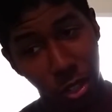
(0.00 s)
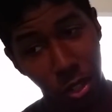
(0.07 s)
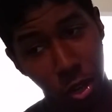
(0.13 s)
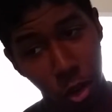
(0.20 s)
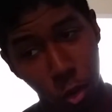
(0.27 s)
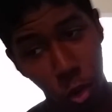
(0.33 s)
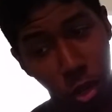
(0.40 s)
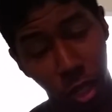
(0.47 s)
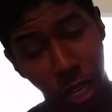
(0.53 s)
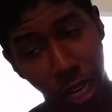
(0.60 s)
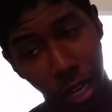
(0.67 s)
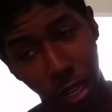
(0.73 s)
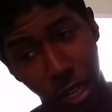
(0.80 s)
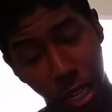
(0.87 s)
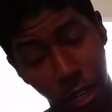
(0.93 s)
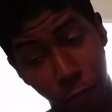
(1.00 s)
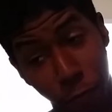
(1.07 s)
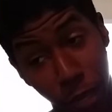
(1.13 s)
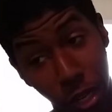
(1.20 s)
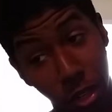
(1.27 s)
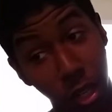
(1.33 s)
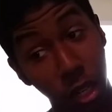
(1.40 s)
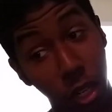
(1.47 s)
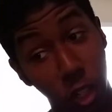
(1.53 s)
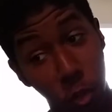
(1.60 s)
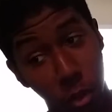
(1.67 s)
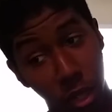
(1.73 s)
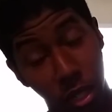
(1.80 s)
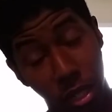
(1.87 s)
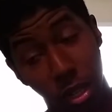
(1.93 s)
Dark World Lightning and I found out I was
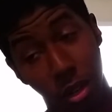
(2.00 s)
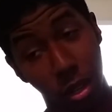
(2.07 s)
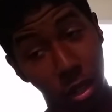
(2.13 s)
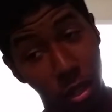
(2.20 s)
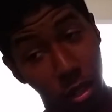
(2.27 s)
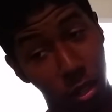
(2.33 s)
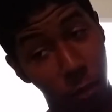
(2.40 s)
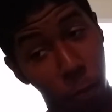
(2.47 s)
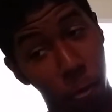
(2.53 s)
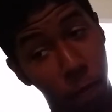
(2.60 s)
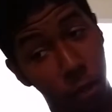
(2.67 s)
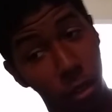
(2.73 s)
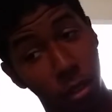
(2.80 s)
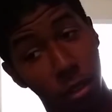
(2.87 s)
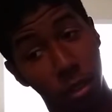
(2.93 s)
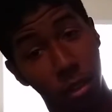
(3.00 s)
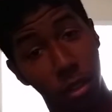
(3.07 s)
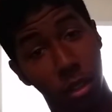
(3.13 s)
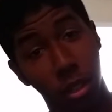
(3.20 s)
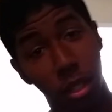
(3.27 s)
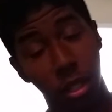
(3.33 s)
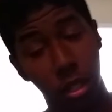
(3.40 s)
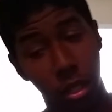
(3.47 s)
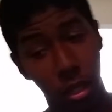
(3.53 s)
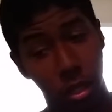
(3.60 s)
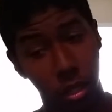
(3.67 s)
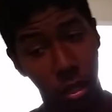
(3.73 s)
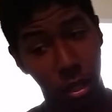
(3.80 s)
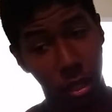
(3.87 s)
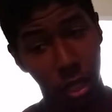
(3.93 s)
playing Gear.
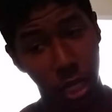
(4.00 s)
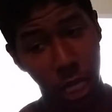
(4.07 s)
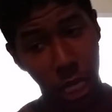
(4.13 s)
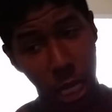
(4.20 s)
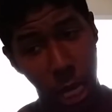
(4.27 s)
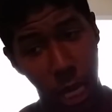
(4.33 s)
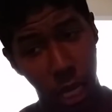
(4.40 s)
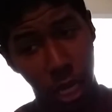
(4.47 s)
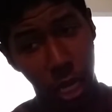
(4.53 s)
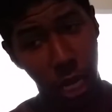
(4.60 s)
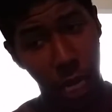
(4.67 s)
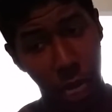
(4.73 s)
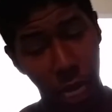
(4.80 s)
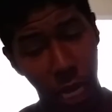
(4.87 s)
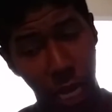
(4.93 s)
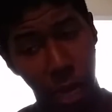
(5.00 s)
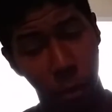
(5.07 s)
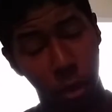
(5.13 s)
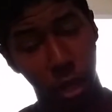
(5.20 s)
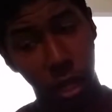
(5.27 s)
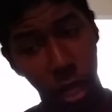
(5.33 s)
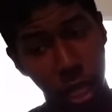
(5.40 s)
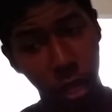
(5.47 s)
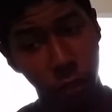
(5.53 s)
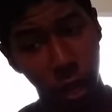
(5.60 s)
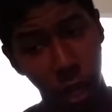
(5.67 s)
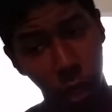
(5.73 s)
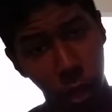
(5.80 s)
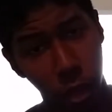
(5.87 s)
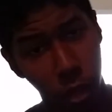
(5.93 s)
I believe I
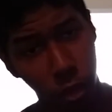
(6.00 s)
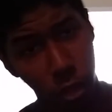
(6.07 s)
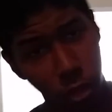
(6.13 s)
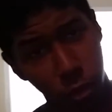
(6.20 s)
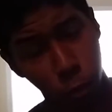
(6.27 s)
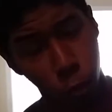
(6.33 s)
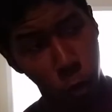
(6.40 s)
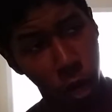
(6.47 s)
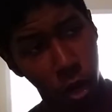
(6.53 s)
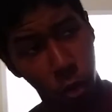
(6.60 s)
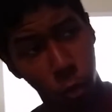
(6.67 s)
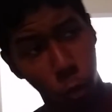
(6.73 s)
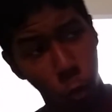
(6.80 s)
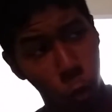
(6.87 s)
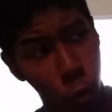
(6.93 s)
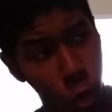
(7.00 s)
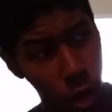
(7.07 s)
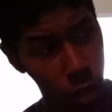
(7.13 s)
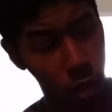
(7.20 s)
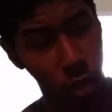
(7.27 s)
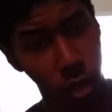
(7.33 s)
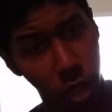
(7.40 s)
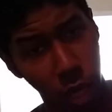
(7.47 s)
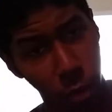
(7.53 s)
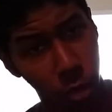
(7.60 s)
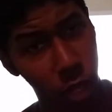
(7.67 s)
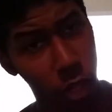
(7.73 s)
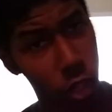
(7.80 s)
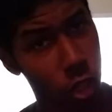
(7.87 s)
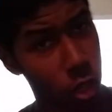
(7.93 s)
lost round 1. I'm
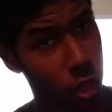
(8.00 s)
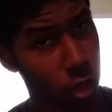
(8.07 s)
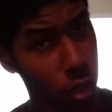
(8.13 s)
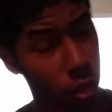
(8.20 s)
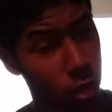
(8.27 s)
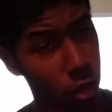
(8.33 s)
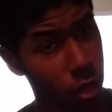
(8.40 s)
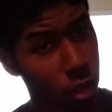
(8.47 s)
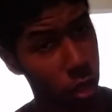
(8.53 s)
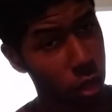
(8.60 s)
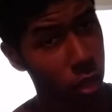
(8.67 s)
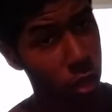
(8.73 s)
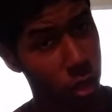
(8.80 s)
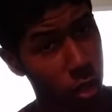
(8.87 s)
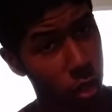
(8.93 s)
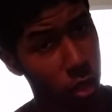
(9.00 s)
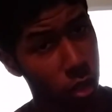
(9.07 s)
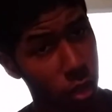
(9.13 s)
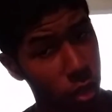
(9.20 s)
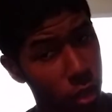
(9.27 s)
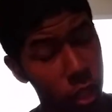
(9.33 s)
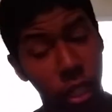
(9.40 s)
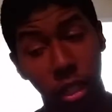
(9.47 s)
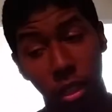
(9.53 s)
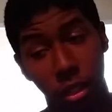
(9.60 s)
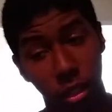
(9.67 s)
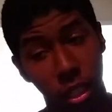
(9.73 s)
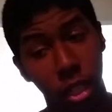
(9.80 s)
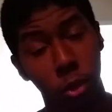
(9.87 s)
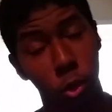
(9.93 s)
not sure. Yeah,
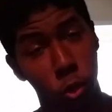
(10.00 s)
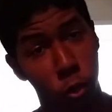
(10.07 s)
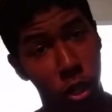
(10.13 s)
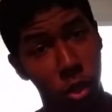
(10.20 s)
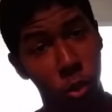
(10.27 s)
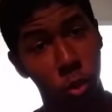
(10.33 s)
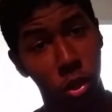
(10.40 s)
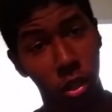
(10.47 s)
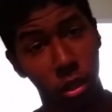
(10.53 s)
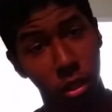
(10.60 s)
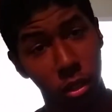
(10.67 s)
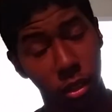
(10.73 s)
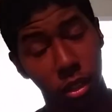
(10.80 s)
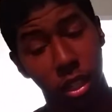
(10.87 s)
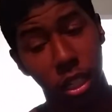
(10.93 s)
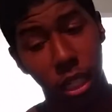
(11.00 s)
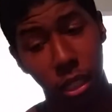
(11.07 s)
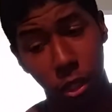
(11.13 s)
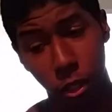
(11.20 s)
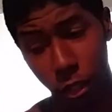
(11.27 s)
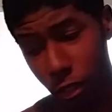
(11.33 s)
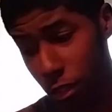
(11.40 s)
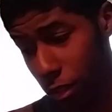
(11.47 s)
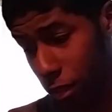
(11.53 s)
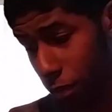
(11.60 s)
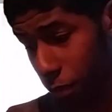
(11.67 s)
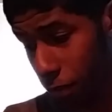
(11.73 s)
it was round 1. I lost.